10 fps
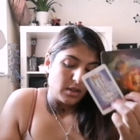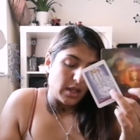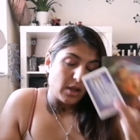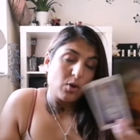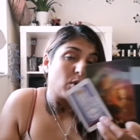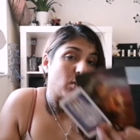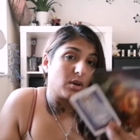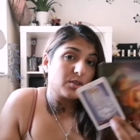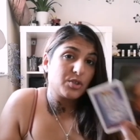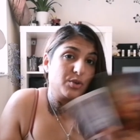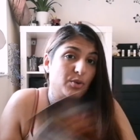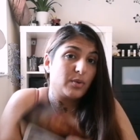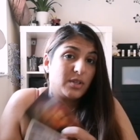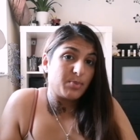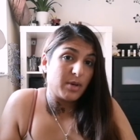They caught on to
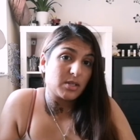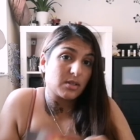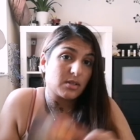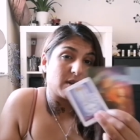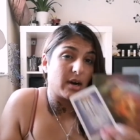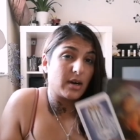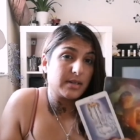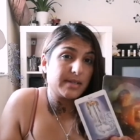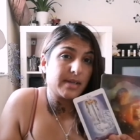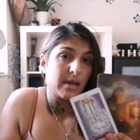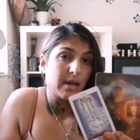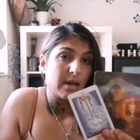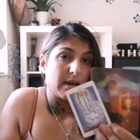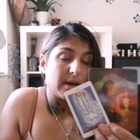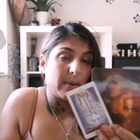this person's lies
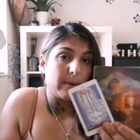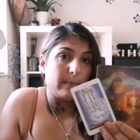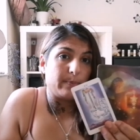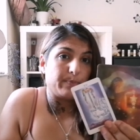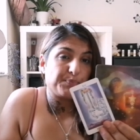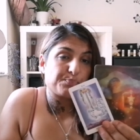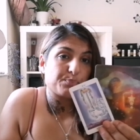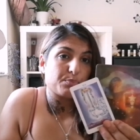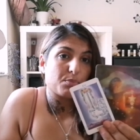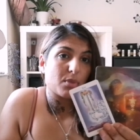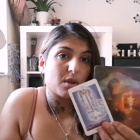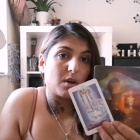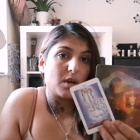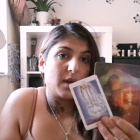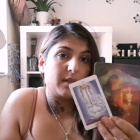um,
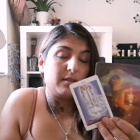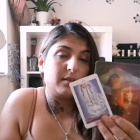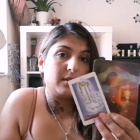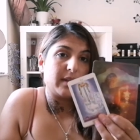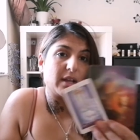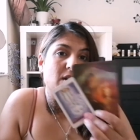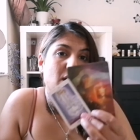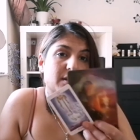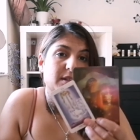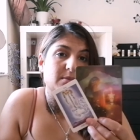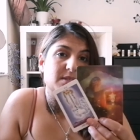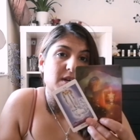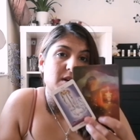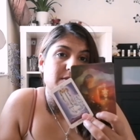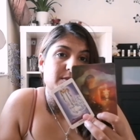and they guarded
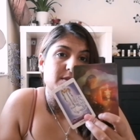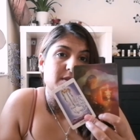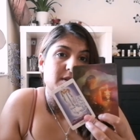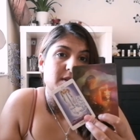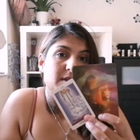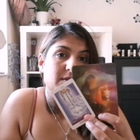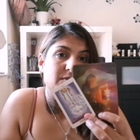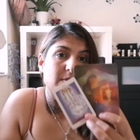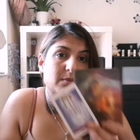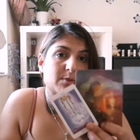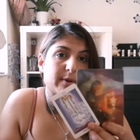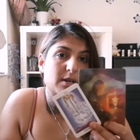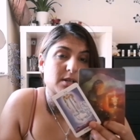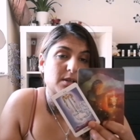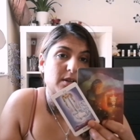themselves from this
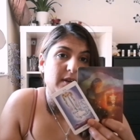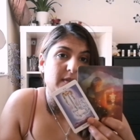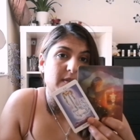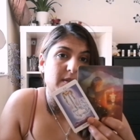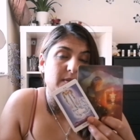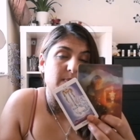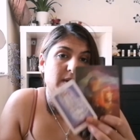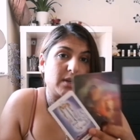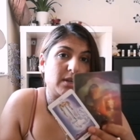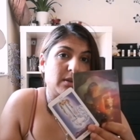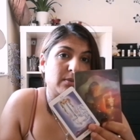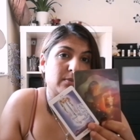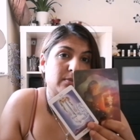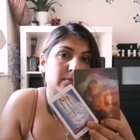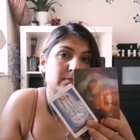person and they
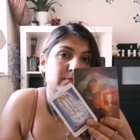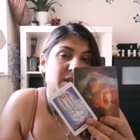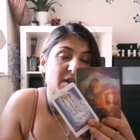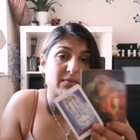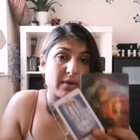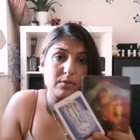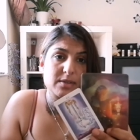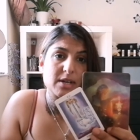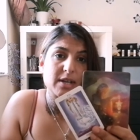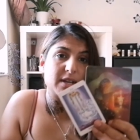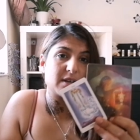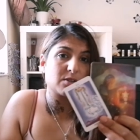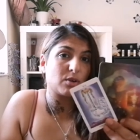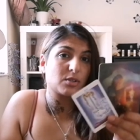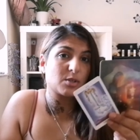became very resilient
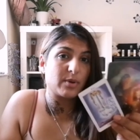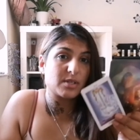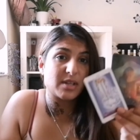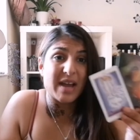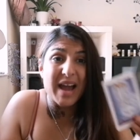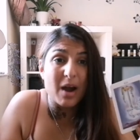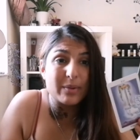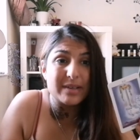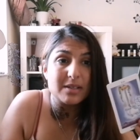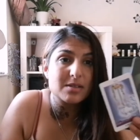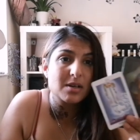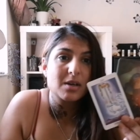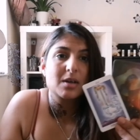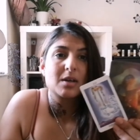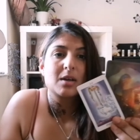and told this person how it is.
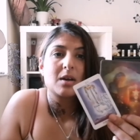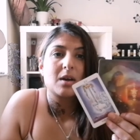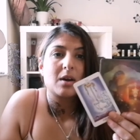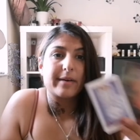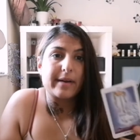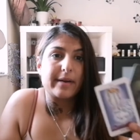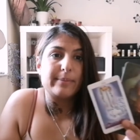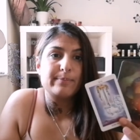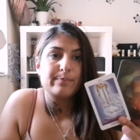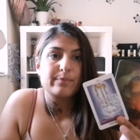Okay?